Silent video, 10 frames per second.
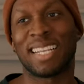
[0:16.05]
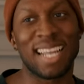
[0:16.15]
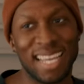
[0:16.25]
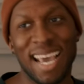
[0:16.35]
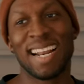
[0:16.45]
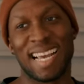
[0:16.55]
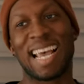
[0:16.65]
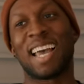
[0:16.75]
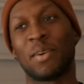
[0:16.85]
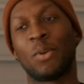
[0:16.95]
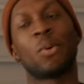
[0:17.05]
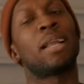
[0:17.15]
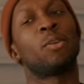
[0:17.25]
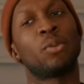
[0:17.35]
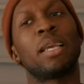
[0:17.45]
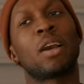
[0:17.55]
It, that's how he be doing. I do think